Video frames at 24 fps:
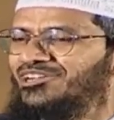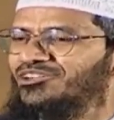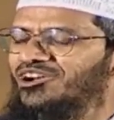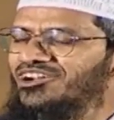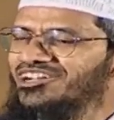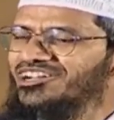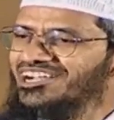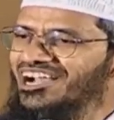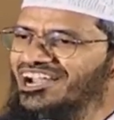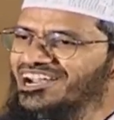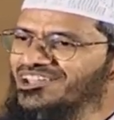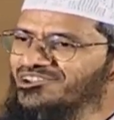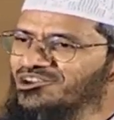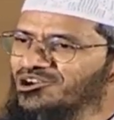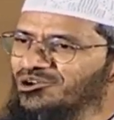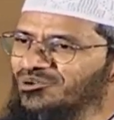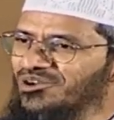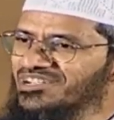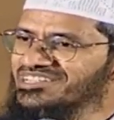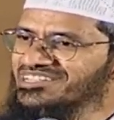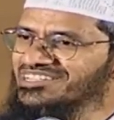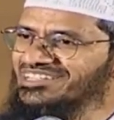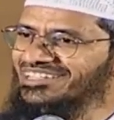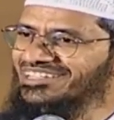Now regarding your
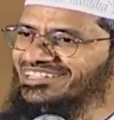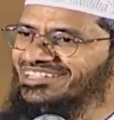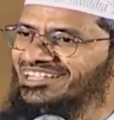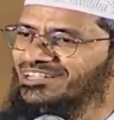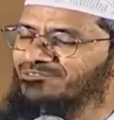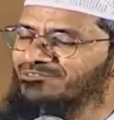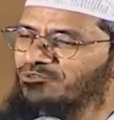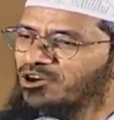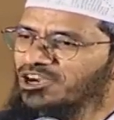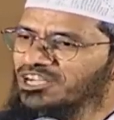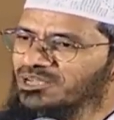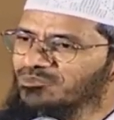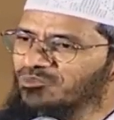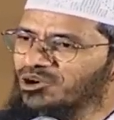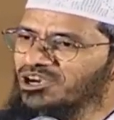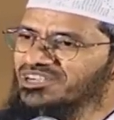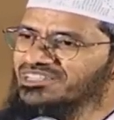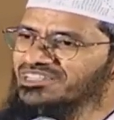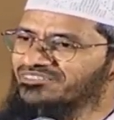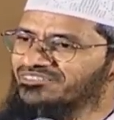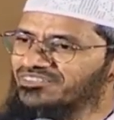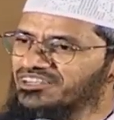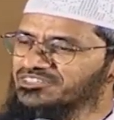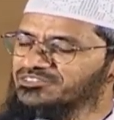question, what about
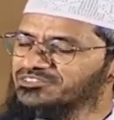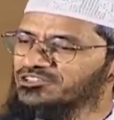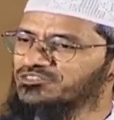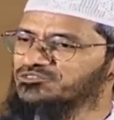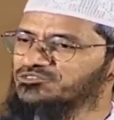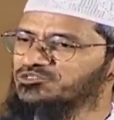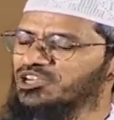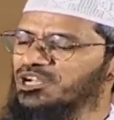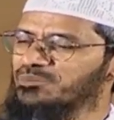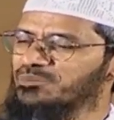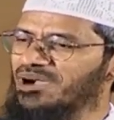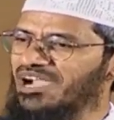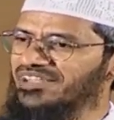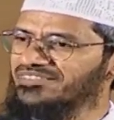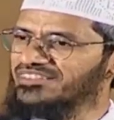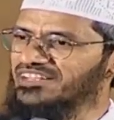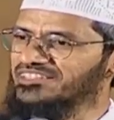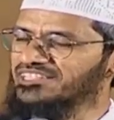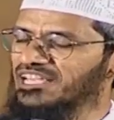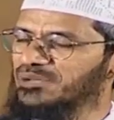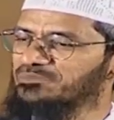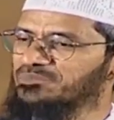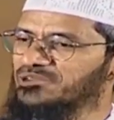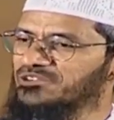the verses of Surah
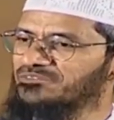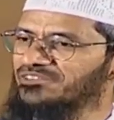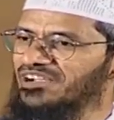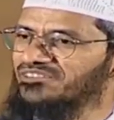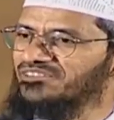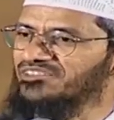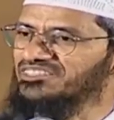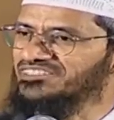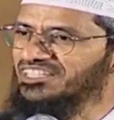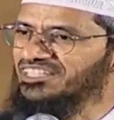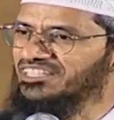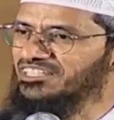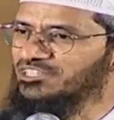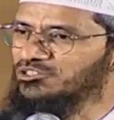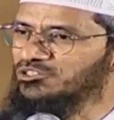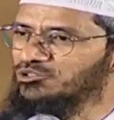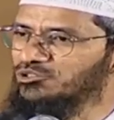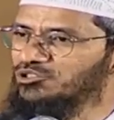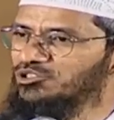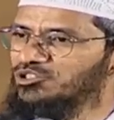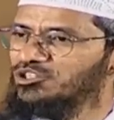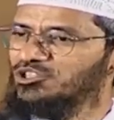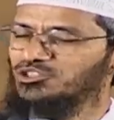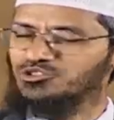Maida chapter 5 verse
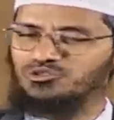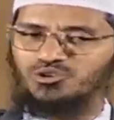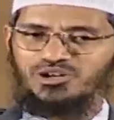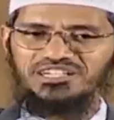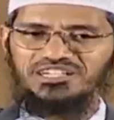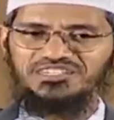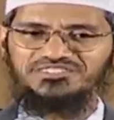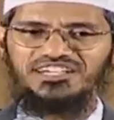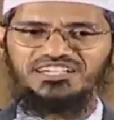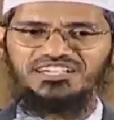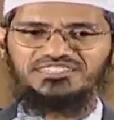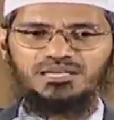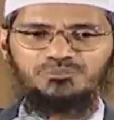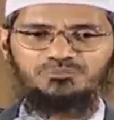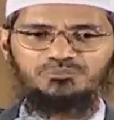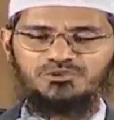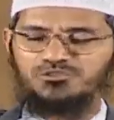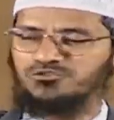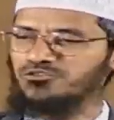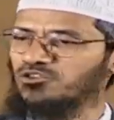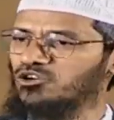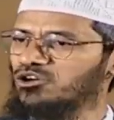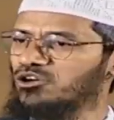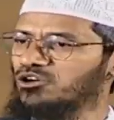32, Surah Nisa
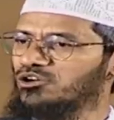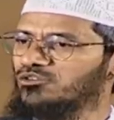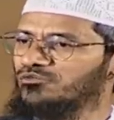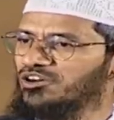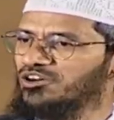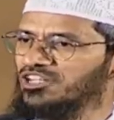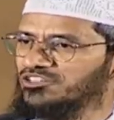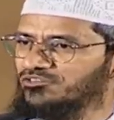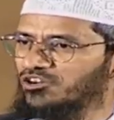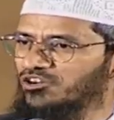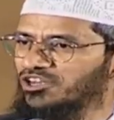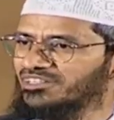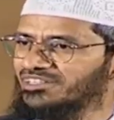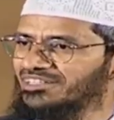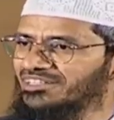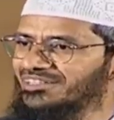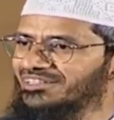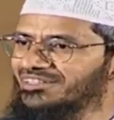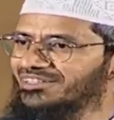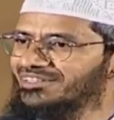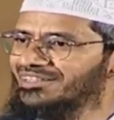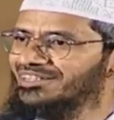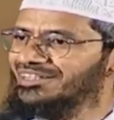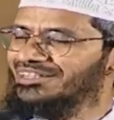chapter 4 verse
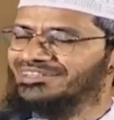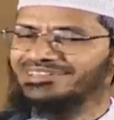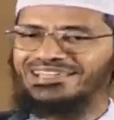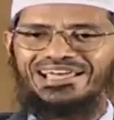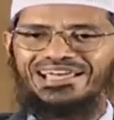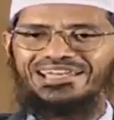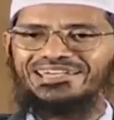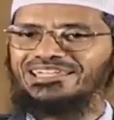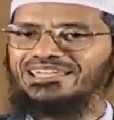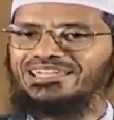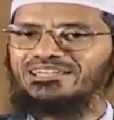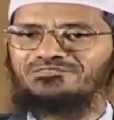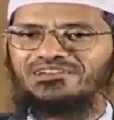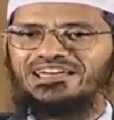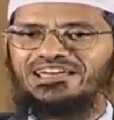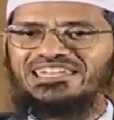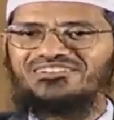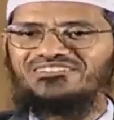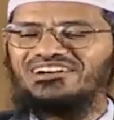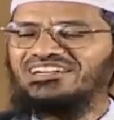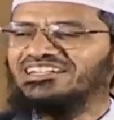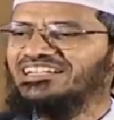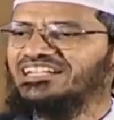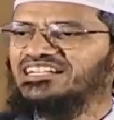40, that if
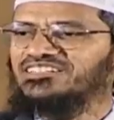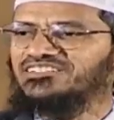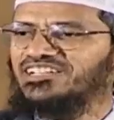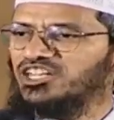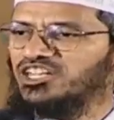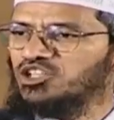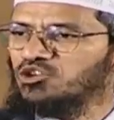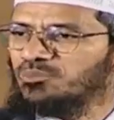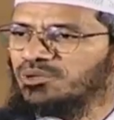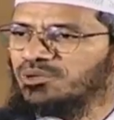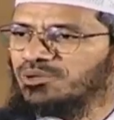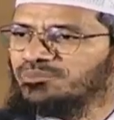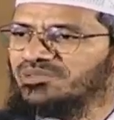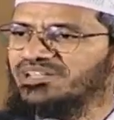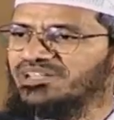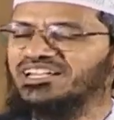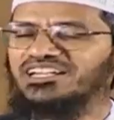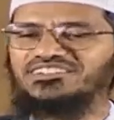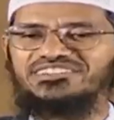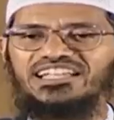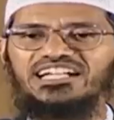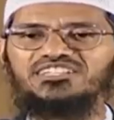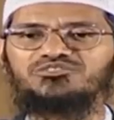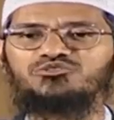anyone kills any human being,
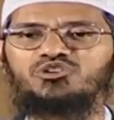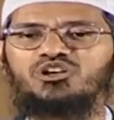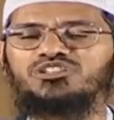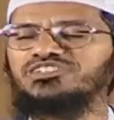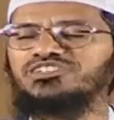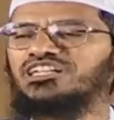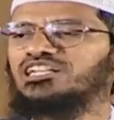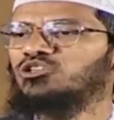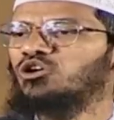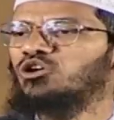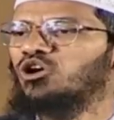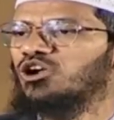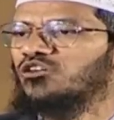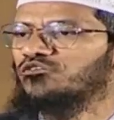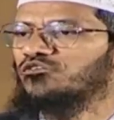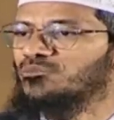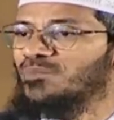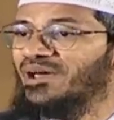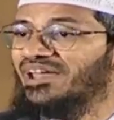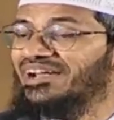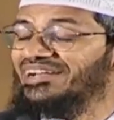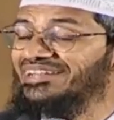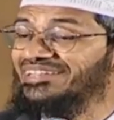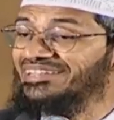it's as though he has killed the whole of
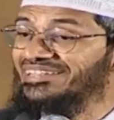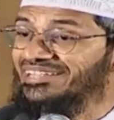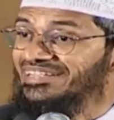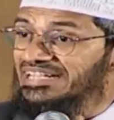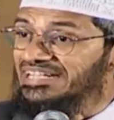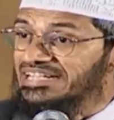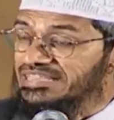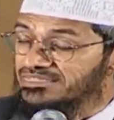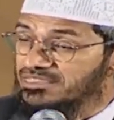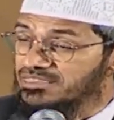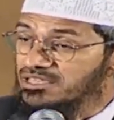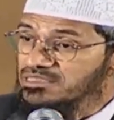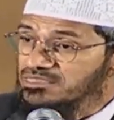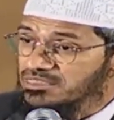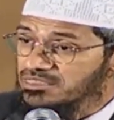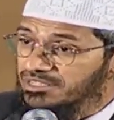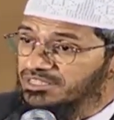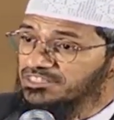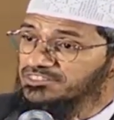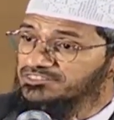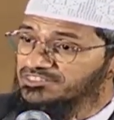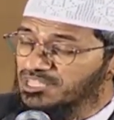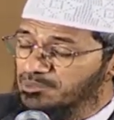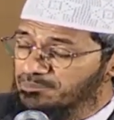humanity. This
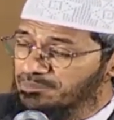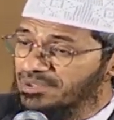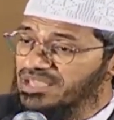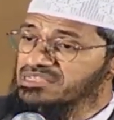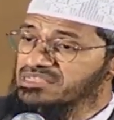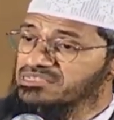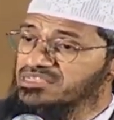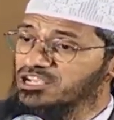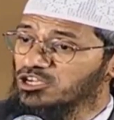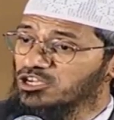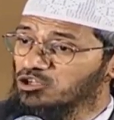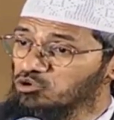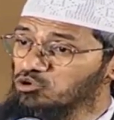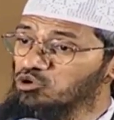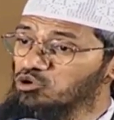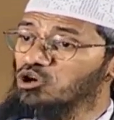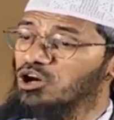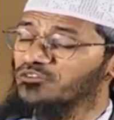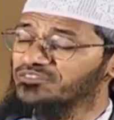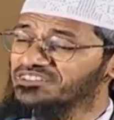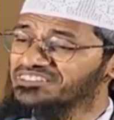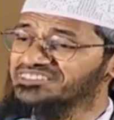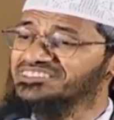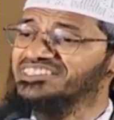is the basic
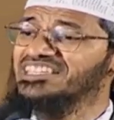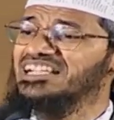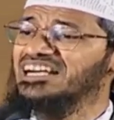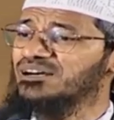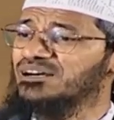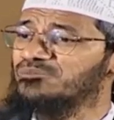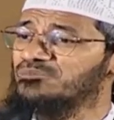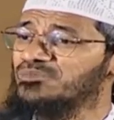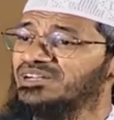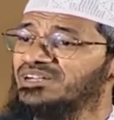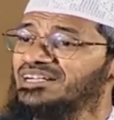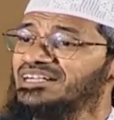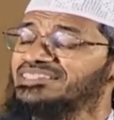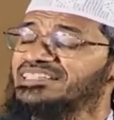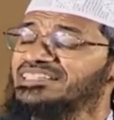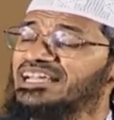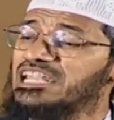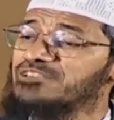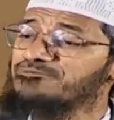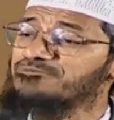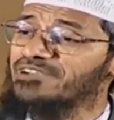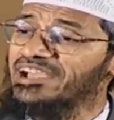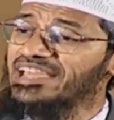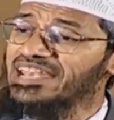rule of Islam,
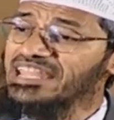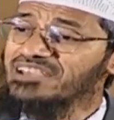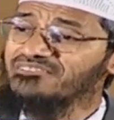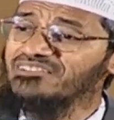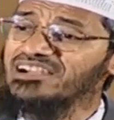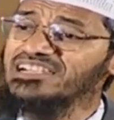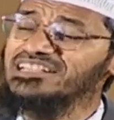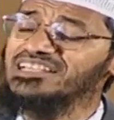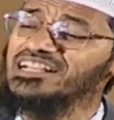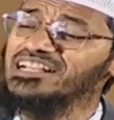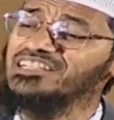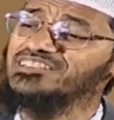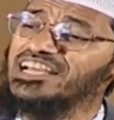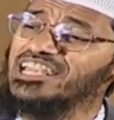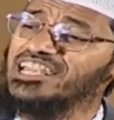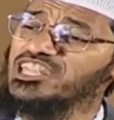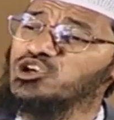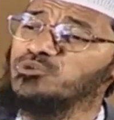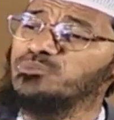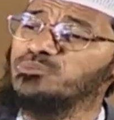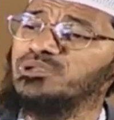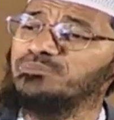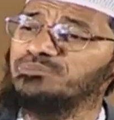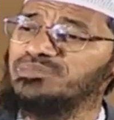that if anyone kills any
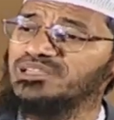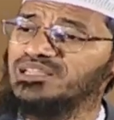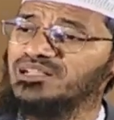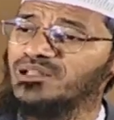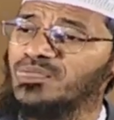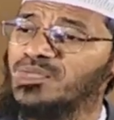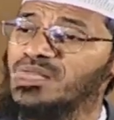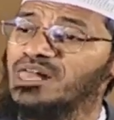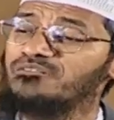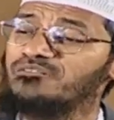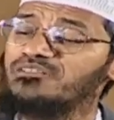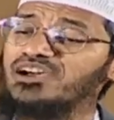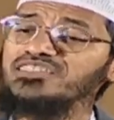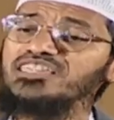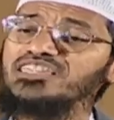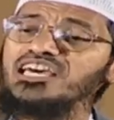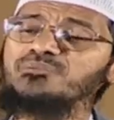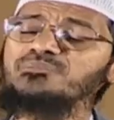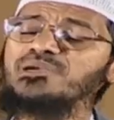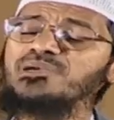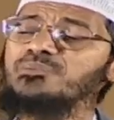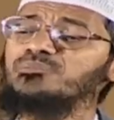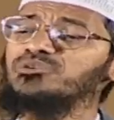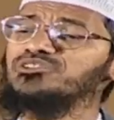human being, whether
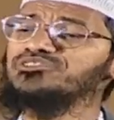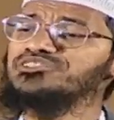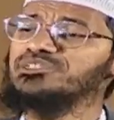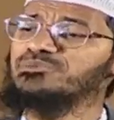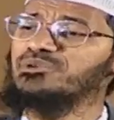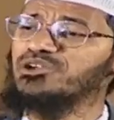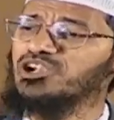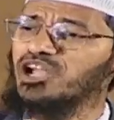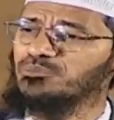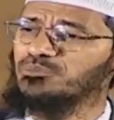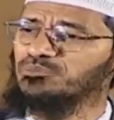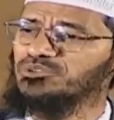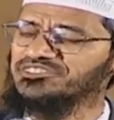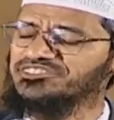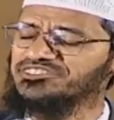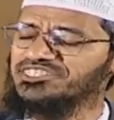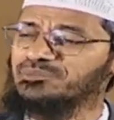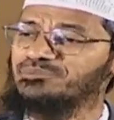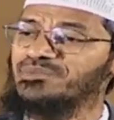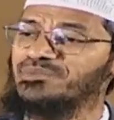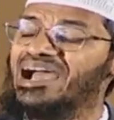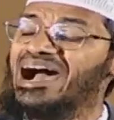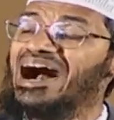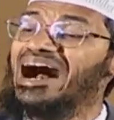it be a Muslim or
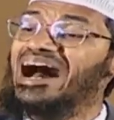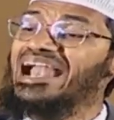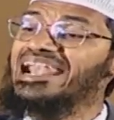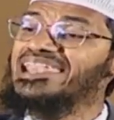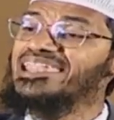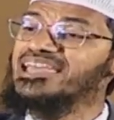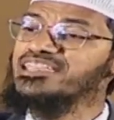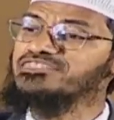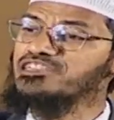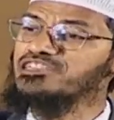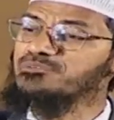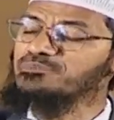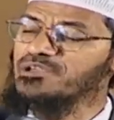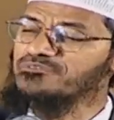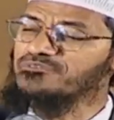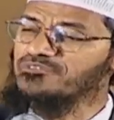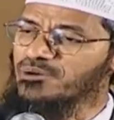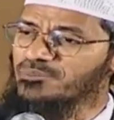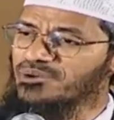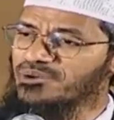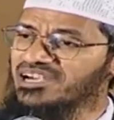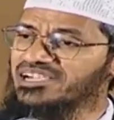non-Muslim, unless it be for